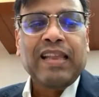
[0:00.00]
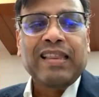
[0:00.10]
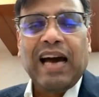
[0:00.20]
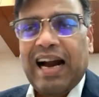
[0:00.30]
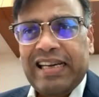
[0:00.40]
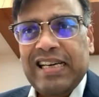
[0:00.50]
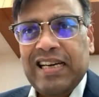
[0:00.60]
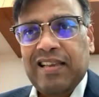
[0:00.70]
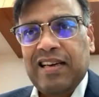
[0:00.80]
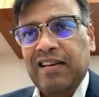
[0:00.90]
The
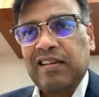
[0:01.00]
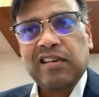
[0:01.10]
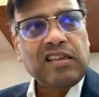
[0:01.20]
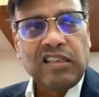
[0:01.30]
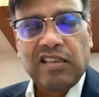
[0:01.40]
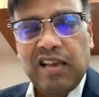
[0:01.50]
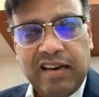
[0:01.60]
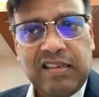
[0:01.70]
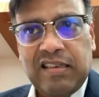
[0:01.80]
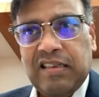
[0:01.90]
idea there is, since there
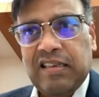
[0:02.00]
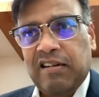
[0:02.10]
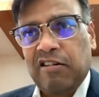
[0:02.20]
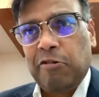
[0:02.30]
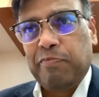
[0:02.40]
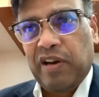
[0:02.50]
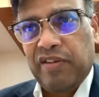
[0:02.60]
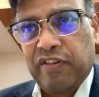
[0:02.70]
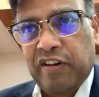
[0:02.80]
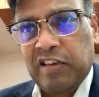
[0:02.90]
is a general
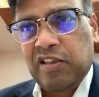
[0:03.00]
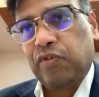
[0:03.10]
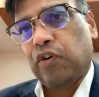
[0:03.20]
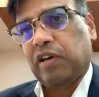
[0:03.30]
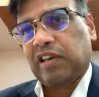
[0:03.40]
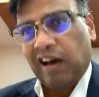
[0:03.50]
preference for